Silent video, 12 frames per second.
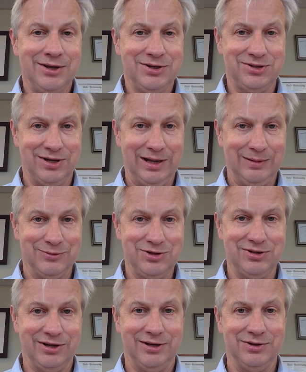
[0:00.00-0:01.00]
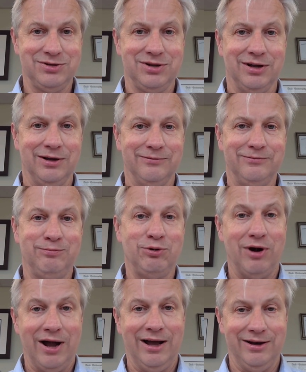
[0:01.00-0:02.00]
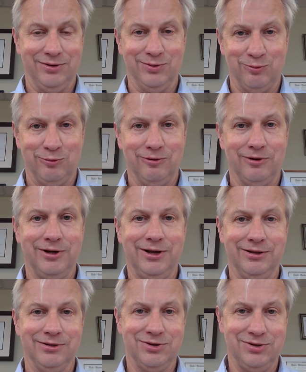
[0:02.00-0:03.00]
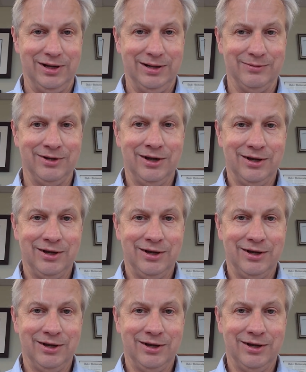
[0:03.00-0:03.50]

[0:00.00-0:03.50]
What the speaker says: same sense of pride in the work and the same